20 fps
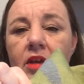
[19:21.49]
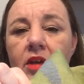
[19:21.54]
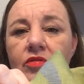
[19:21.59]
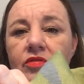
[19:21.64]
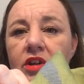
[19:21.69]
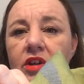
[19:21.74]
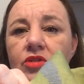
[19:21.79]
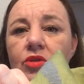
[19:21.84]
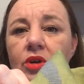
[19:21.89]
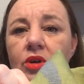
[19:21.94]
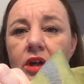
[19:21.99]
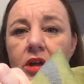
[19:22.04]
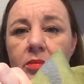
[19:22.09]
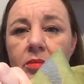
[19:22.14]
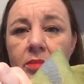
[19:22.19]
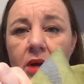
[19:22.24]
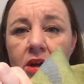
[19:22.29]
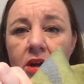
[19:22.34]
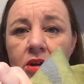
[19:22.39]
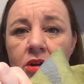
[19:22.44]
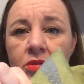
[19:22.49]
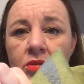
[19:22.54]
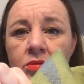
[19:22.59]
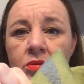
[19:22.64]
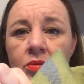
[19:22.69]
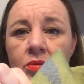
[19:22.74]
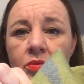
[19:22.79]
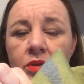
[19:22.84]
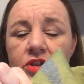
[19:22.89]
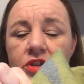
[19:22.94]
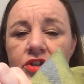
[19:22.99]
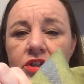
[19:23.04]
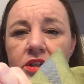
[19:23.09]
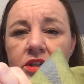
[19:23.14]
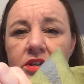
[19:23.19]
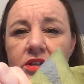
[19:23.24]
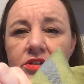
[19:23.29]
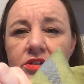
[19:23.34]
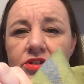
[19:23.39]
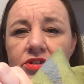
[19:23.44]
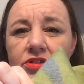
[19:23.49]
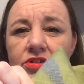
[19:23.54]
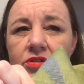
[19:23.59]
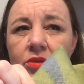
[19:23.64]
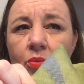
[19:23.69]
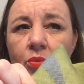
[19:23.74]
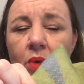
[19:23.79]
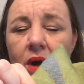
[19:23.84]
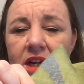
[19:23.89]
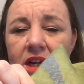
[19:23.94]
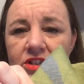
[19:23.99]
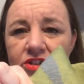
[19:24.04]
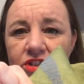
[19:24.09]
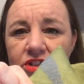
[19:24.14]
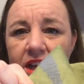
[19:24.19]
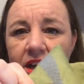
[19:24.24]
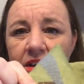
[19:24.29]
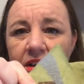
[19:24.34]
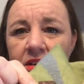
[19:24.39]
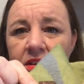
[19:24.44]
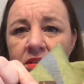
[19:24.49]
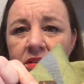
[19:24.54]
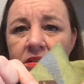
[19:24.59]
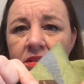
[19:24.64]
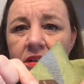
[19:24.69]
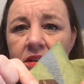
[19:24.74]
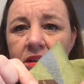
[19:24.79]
Victorian motto, which is wine cellar.